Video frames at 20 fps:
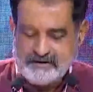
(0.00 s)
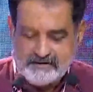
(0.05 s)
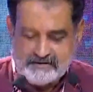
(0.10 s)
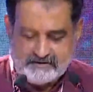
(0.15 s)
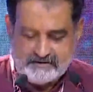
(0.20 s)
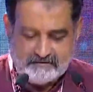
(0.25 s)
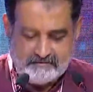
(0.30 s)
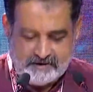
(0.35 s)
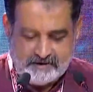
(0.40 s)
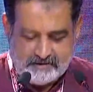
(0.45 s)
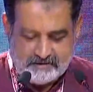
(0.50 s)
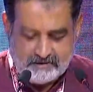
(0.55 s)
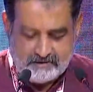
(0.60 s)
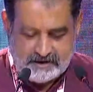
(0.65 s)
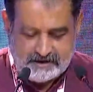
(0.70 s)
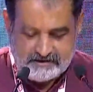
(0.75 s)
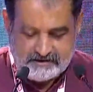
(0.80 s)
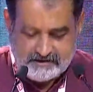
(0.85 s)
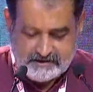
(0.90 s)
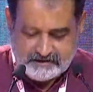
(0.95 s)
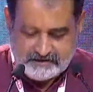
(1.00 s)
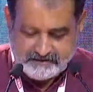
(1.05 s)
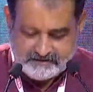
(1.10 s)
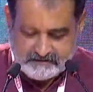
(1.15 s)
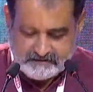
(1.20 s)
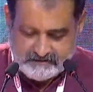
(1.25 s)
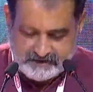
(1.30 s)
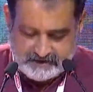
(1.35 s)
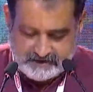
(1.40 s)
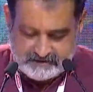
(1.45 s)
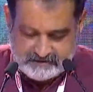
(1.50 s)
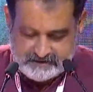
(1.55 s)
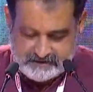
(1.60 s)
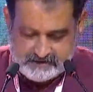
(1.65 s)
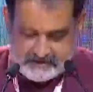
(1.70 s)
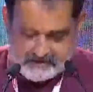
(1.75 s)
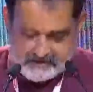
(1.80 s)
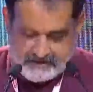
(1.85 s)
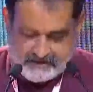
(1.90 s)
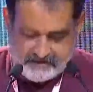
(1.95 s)
somewhere to London or somewhere.
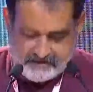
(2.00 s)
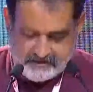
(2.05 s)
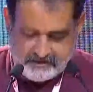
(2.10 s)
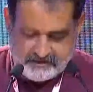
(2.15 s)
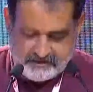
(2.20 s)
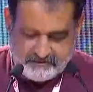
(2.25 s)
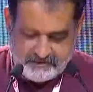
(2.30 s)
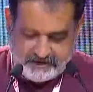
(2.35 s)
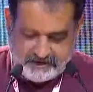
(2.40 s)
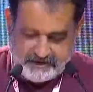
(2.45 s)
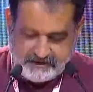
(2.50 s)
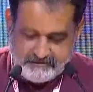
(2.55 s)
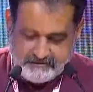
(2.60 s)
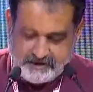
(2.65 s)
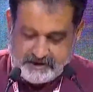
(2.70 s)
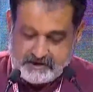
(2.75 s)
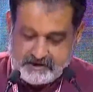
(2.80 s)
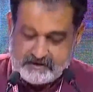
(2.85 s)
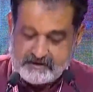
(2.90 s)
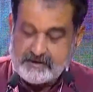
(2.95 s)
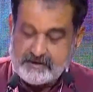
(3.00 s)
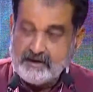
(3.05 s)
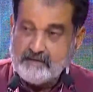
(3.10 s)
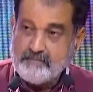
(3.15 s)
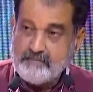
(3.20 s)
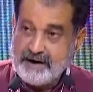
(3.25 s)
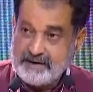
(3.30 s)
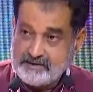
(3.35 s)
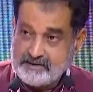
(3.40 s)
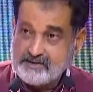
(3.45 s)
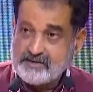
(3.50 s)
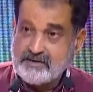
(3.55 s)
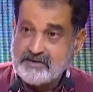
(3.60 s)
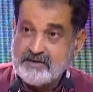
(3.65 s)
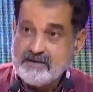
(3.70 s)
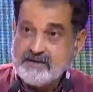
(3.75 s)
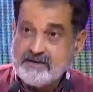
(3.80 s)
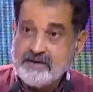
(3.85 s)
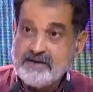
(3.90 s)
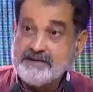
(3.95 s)
So it's very difficult. But
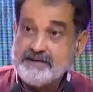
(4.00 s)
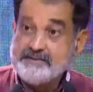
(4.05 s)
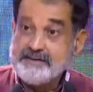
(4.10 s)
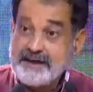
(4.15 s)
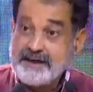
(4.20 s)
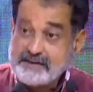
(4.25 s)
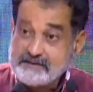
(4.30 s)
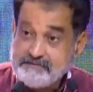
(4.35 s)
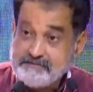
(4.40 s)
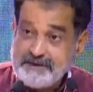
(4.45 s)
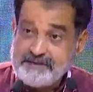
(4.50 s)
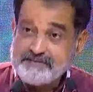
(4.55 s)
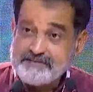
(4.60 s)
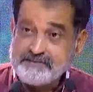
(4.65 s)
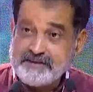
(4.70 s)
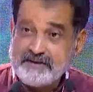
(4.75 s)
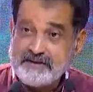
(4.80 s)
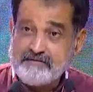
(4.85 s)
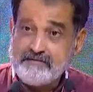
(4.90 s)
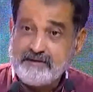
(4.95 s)
it's expensive,